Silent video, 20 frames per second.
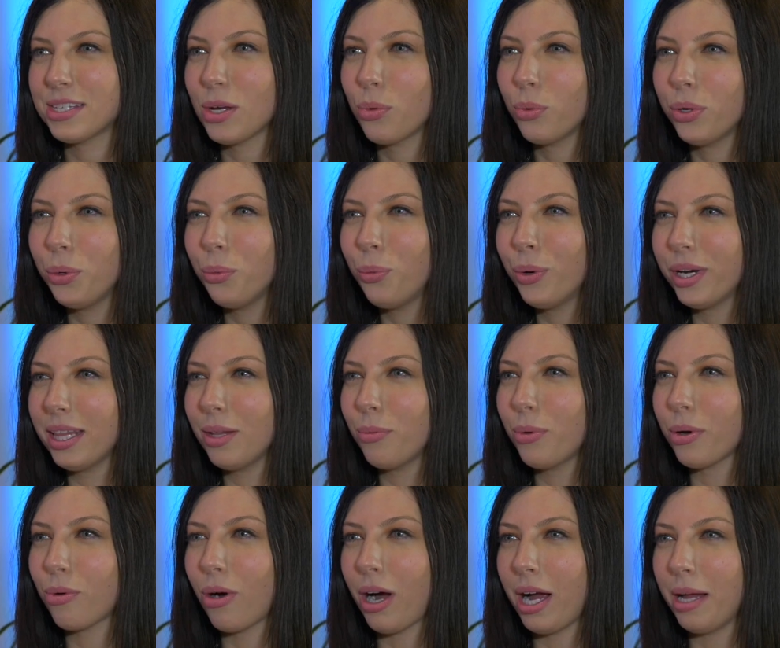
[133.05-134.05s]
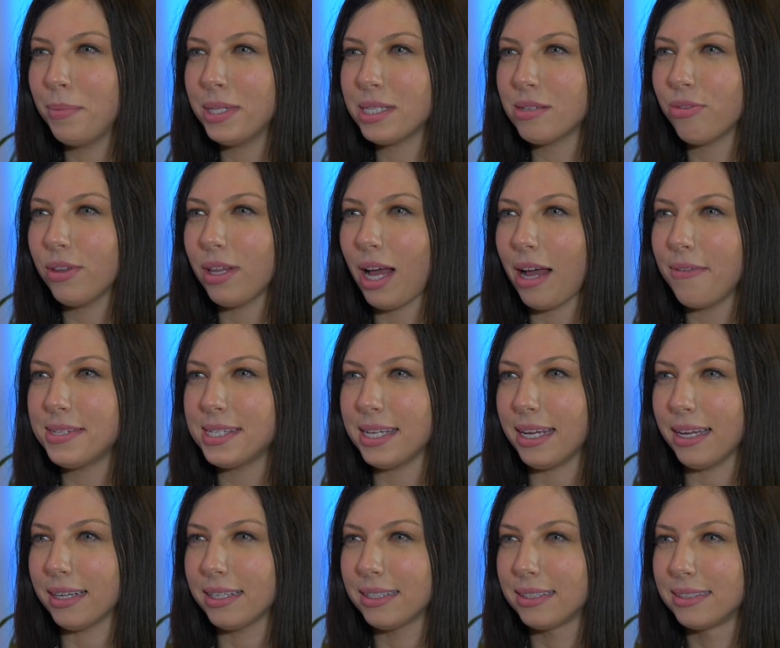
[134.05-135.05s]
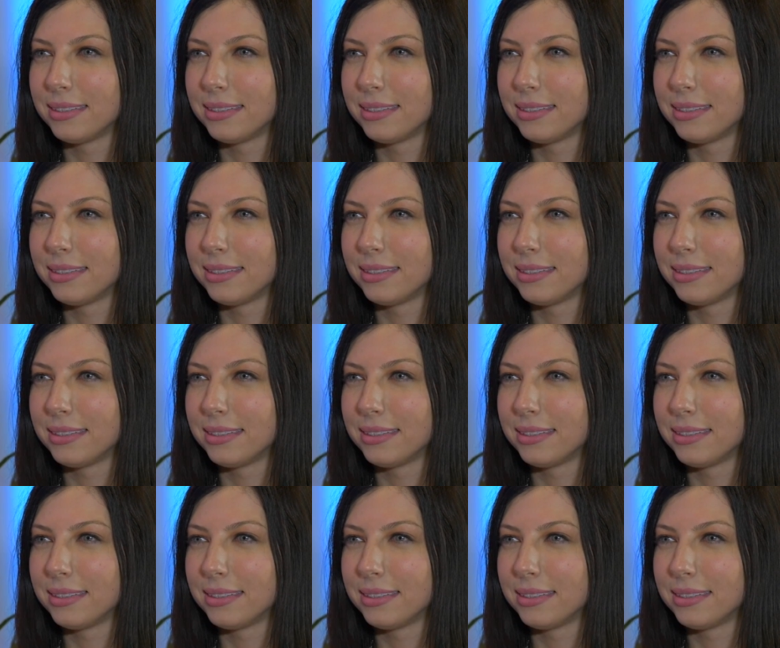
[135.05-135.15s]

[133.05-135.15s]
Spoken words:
So Will, what are the requirements for LiveSync?